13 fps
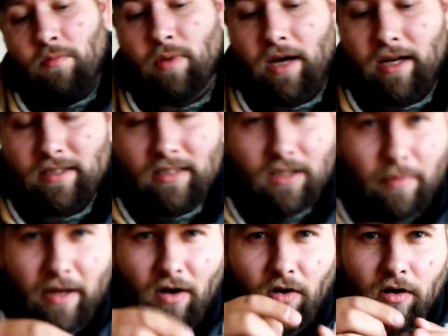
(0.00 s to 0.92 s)
but it's a little
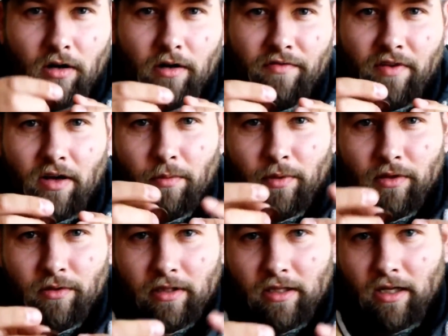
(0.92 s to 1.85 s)
bit harder to
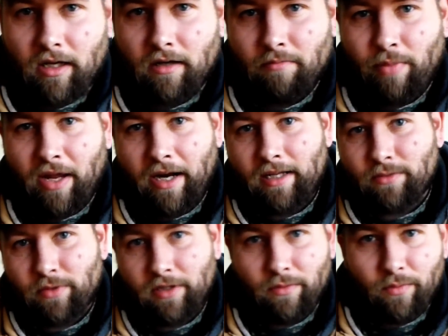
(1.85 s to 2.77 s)
fumble with the pennies
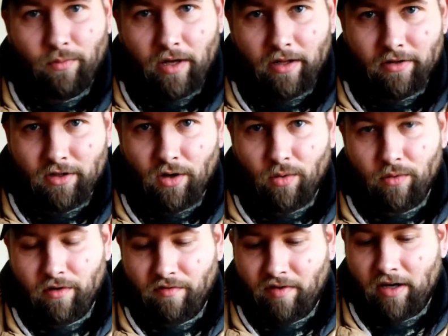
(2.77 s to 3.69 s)
when the weather's cold
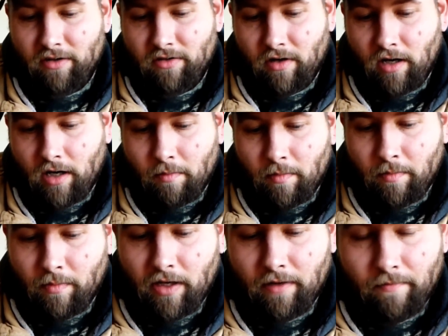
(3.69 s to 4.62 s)
and your fingers are numb.
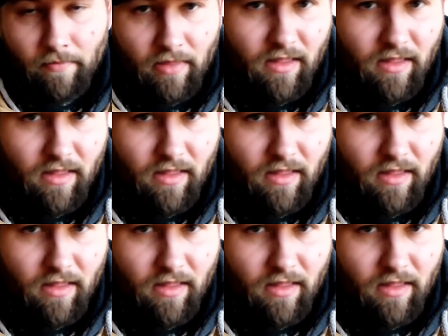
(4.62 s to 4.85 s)
But